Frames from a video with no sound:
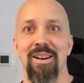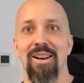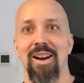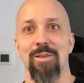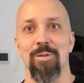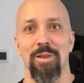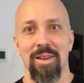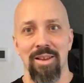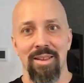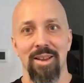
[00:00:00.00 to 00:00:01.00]
All right,
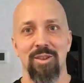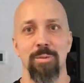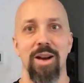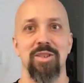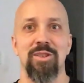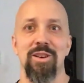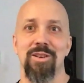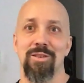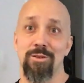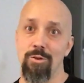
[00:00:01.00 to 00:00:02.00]
thanks so much.
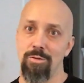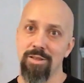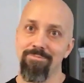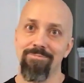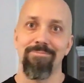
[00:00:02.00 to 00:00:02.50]
Go Green.